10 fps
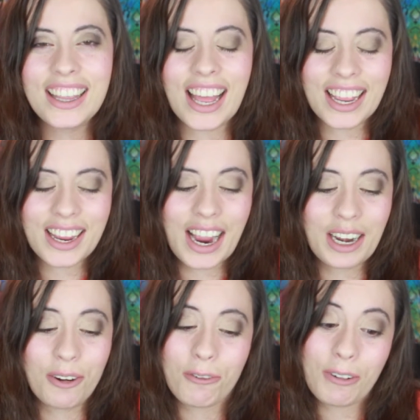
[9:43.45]
and that
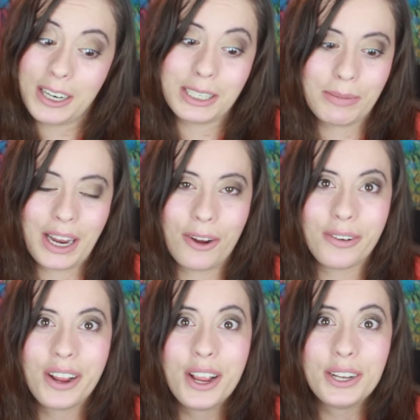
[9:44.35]
kind of freaks me out.
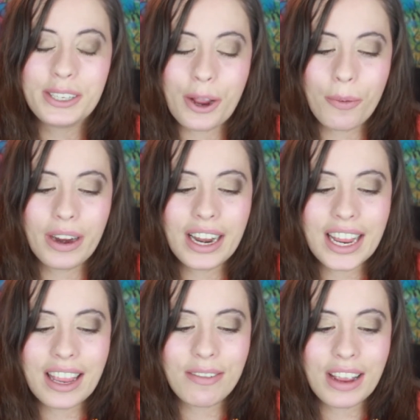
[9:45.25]
So we're
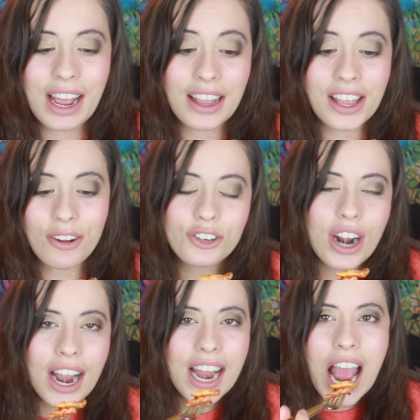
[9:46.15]
gonna give it a little
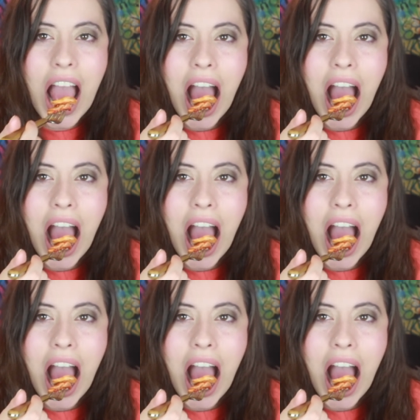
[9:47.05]
try.